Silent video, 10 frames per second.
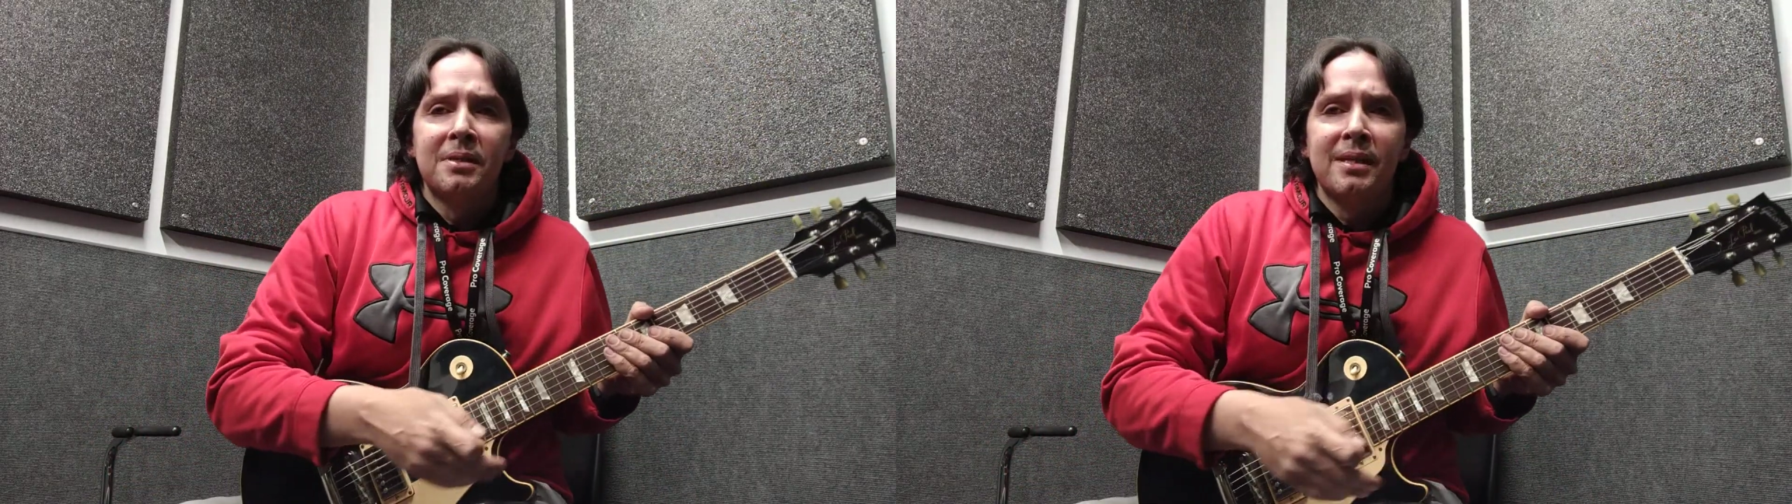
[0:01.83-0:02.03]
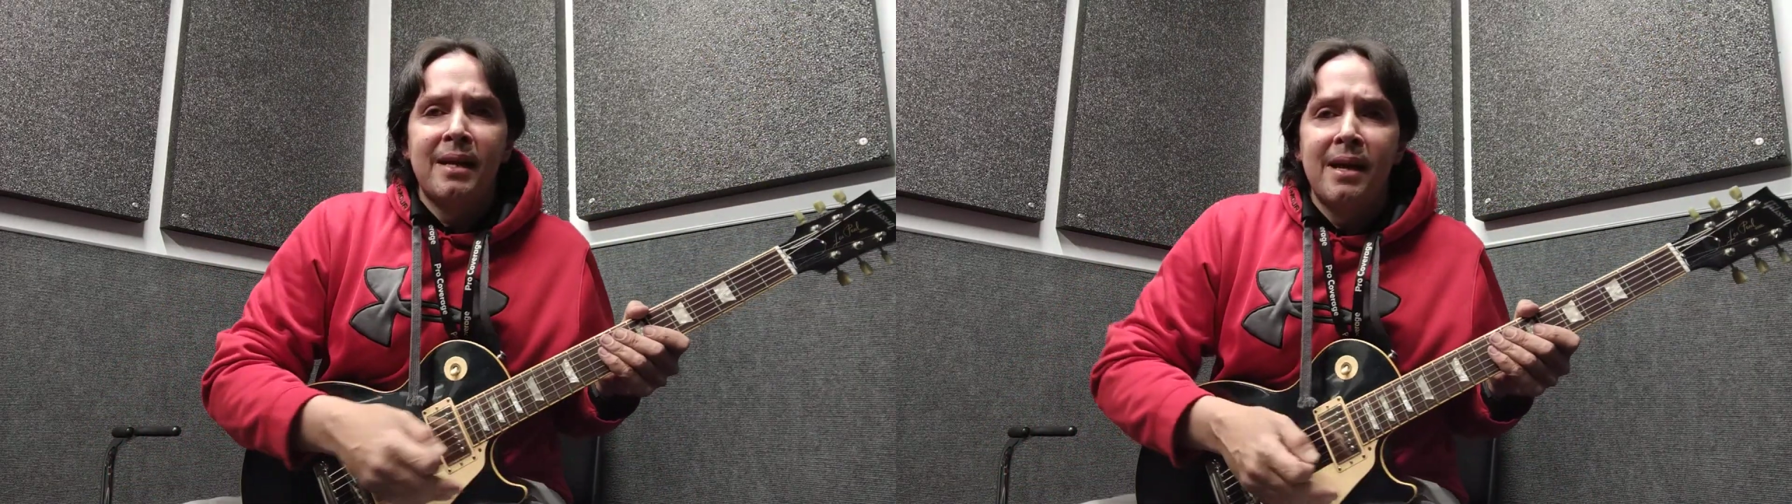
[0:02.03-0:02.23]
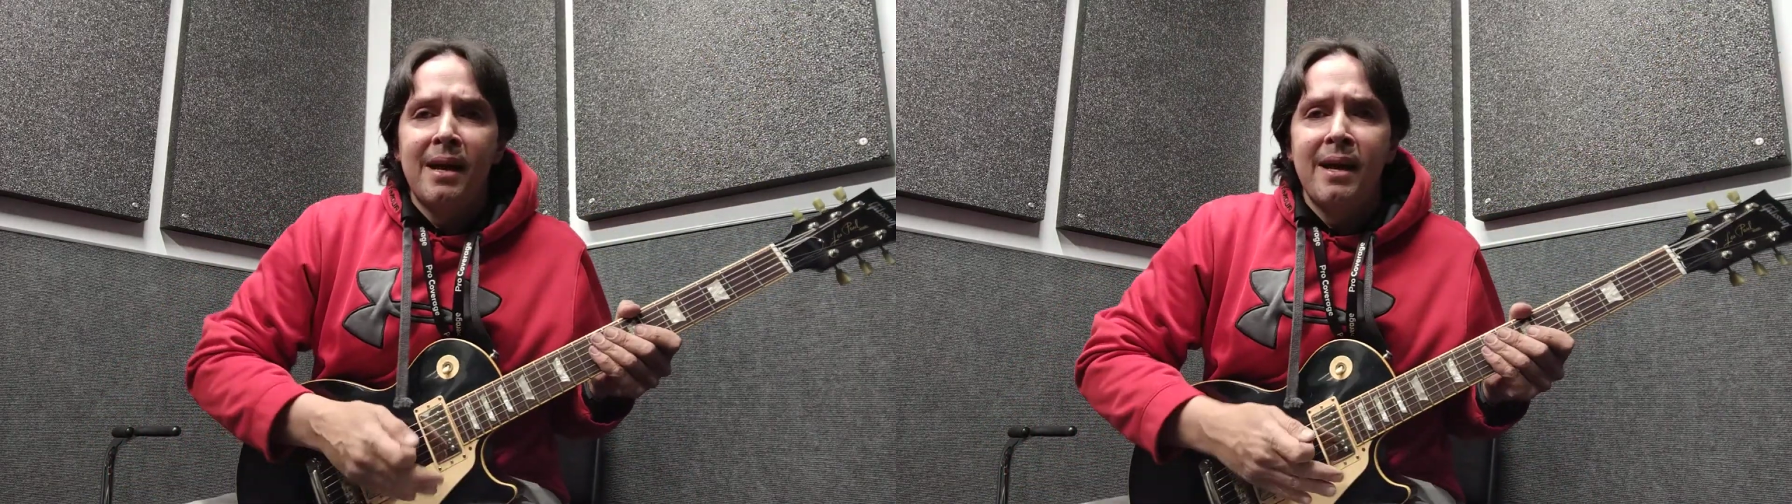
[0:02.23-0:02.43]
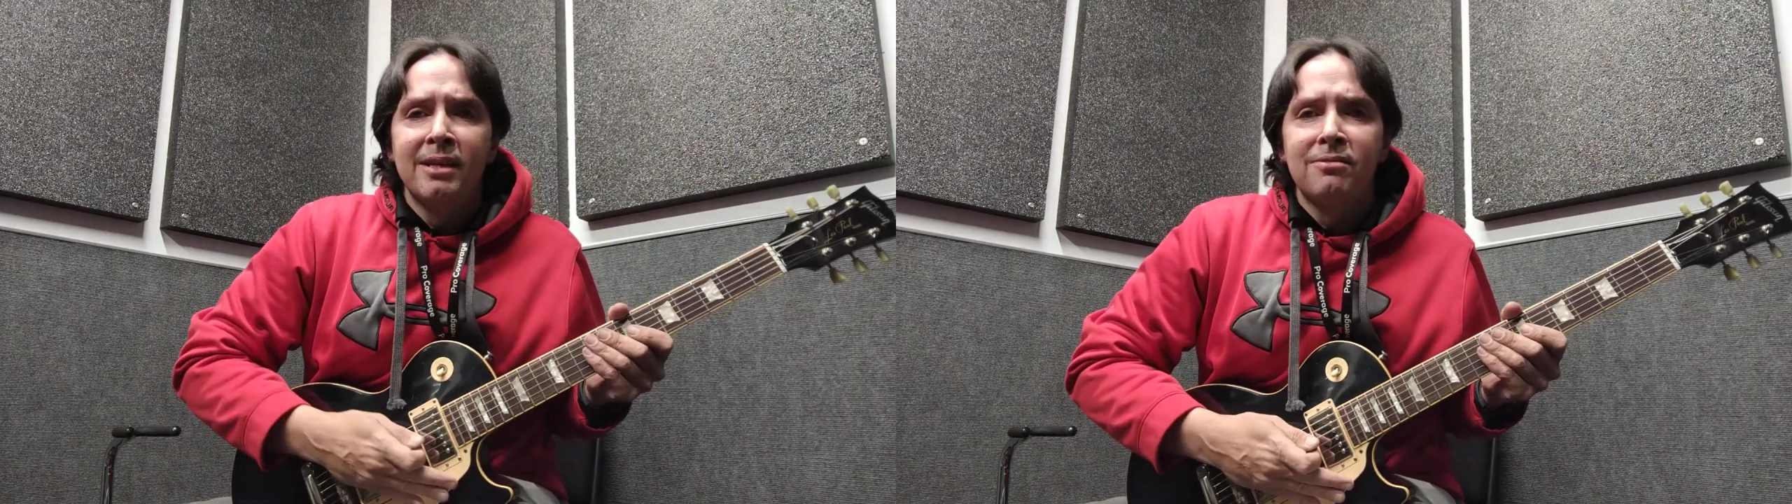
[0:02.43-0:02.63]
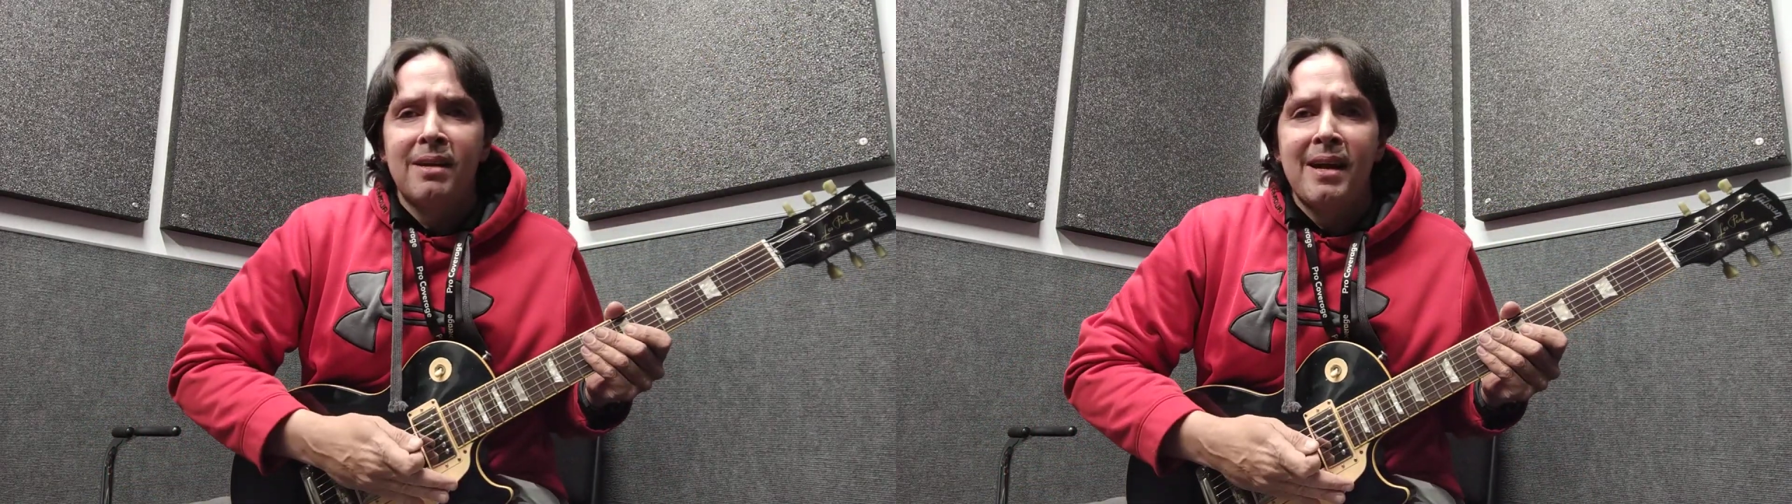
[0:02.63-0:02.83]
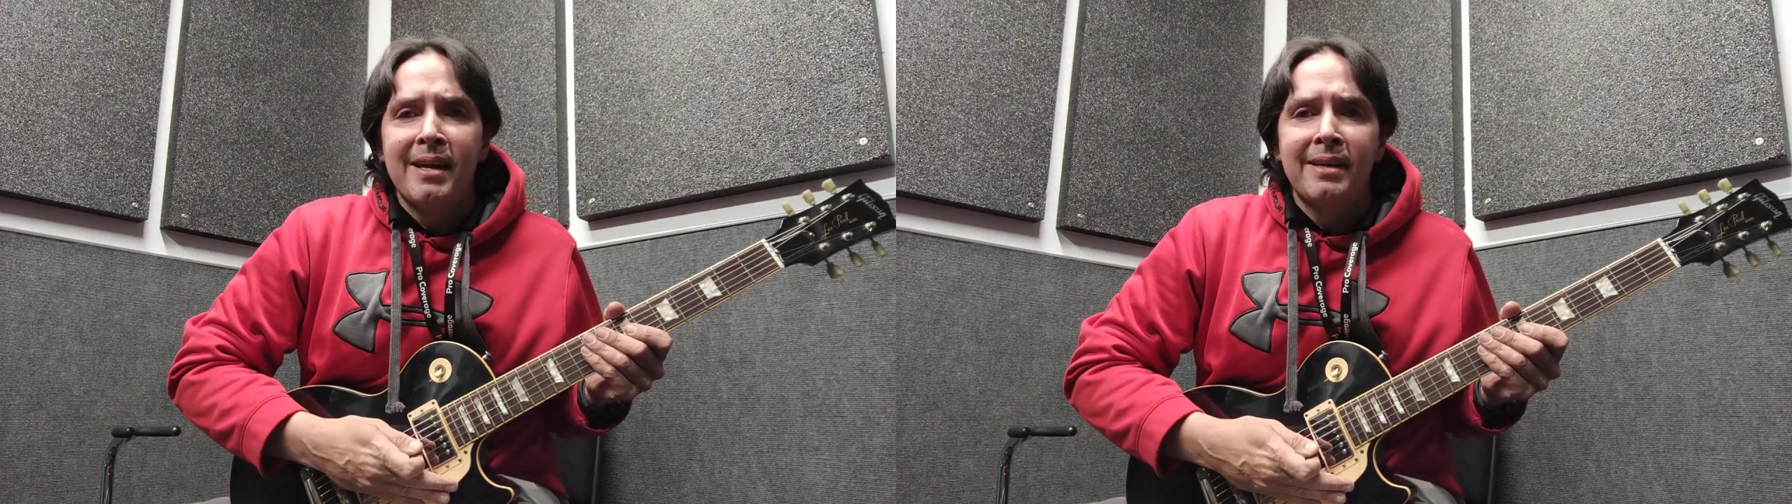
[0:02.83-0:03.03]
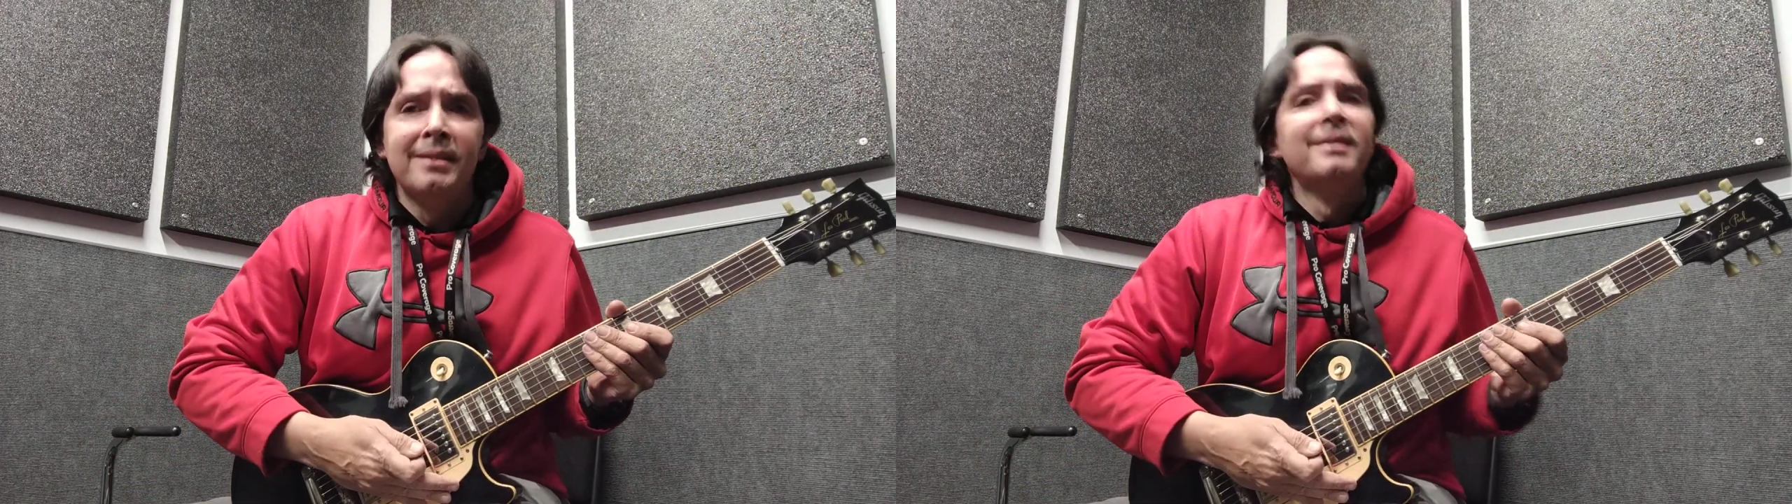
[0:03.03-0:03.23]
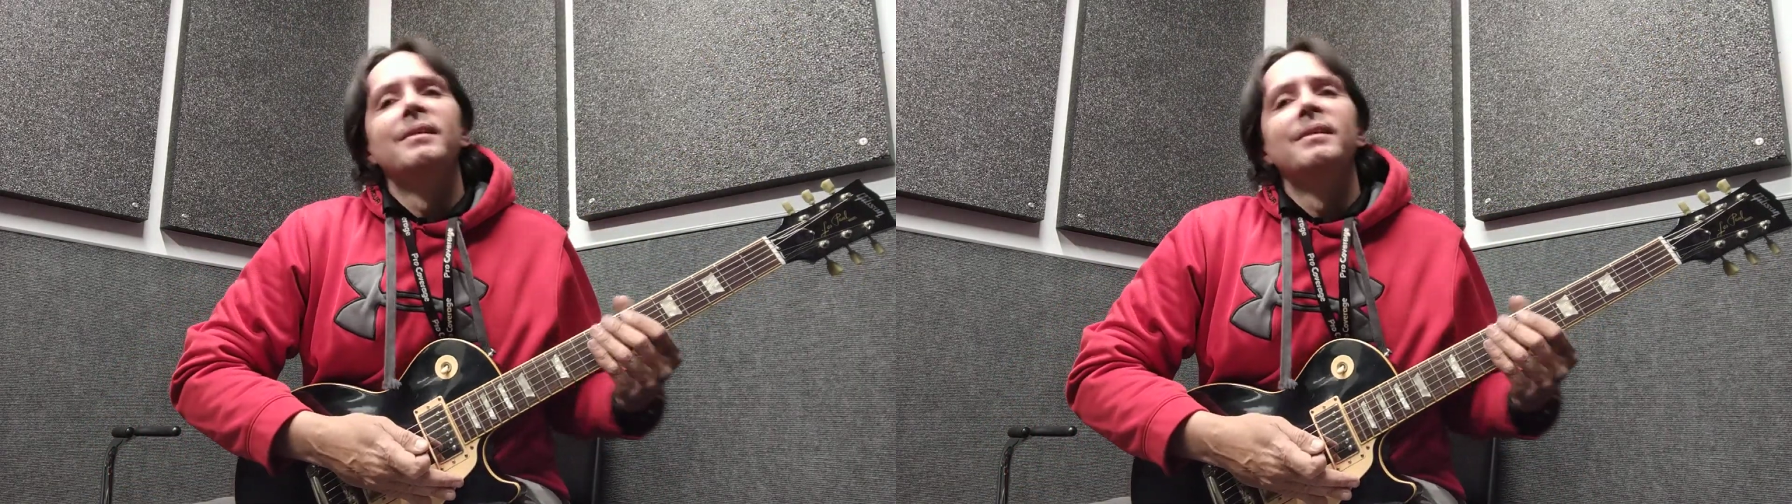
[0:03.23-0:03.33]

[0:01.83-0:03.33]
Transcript: today? It's Ryan.